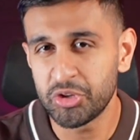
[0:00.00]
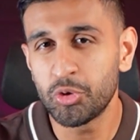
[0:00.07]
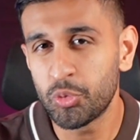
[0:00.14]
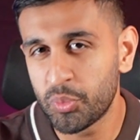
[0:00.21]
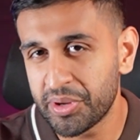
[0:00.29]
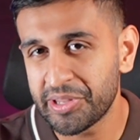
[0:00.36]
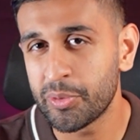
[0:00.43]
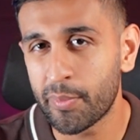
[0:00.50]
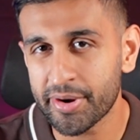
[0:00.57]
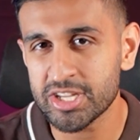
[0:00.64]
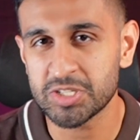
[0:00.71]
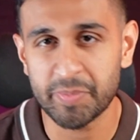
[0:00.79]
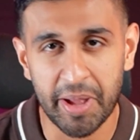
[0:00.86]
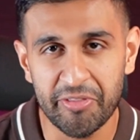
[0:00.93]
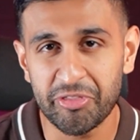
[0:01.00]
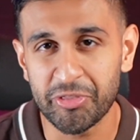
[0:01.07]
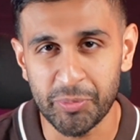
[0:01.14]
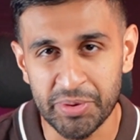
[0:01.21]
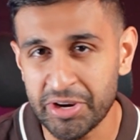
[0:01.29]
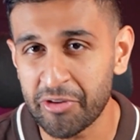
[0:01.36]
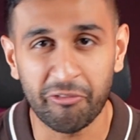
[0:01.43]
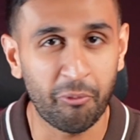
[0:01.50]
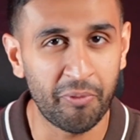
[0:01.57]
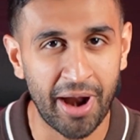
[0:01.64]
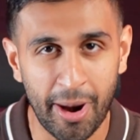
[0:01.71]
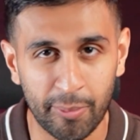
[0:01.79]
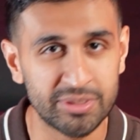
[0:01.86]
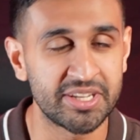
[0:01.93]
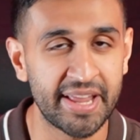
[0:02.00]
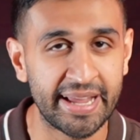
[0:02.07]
do you really want to spend 3 or 4 hours a